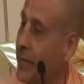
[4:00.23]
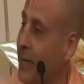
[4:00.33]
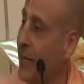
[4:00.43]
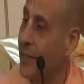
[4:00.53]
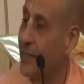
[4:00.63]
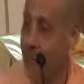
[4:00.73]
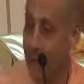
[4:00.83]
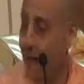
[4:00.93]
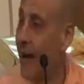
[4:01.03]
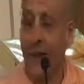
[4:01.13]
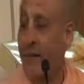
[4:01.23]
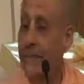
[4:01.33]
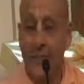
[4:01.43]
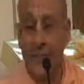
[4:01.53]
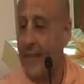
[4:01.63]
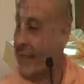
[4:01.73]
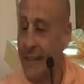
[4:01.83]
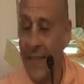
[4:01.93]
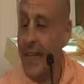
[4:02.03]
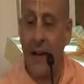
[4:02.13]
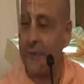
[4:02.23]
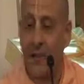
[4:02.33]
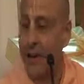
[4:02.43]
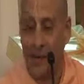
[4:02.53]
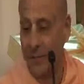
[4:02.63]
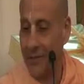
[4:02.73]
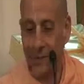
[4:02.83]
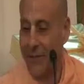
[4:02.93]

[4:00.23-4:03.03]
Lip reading: and the mind says, I have to have it.